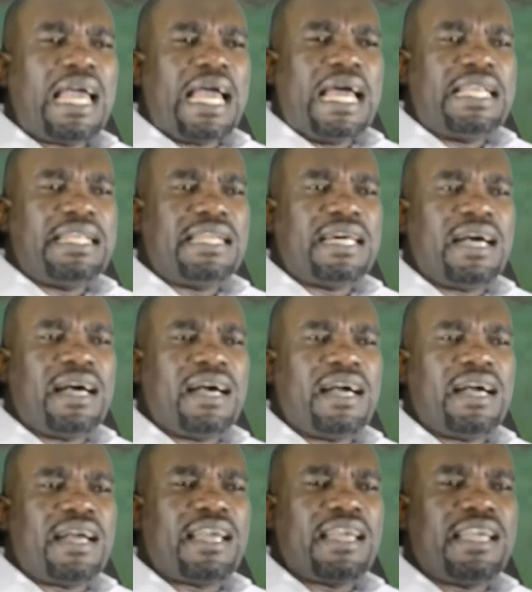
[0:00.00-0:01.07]
And
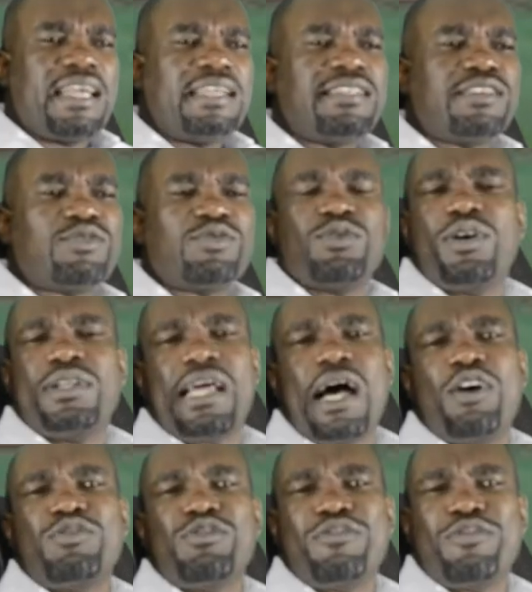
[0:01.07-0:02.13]
it is not
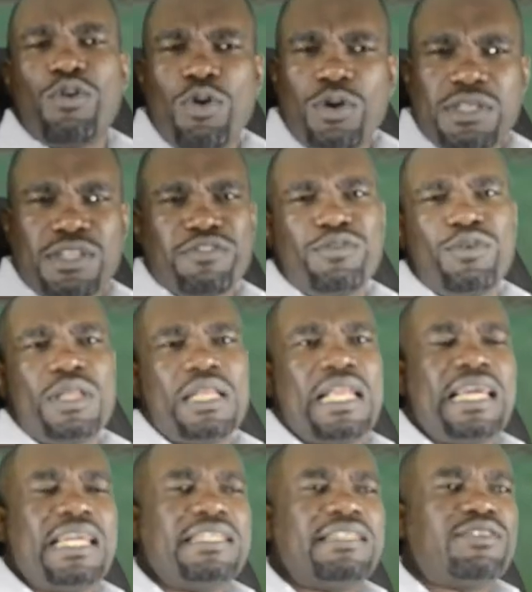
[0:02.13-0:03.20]
out of order for the
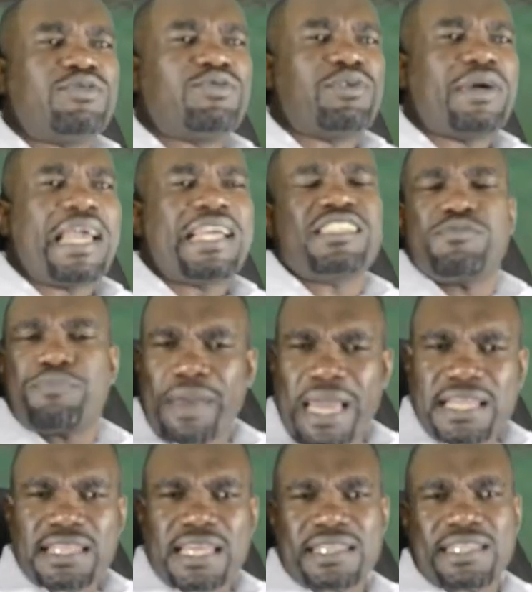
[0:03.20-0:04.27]
lady to
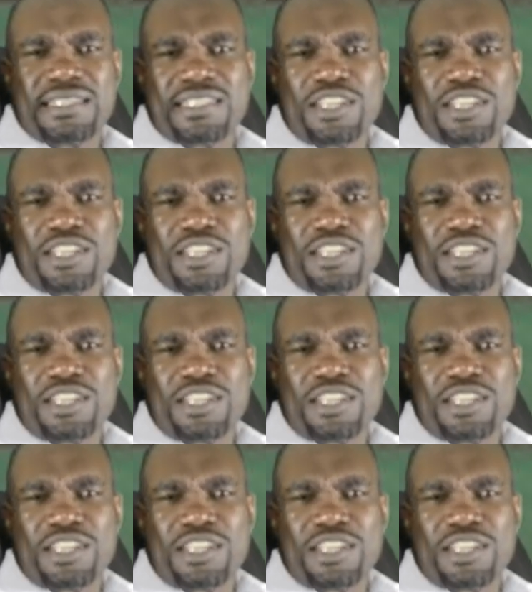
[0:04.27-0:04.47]
expect that the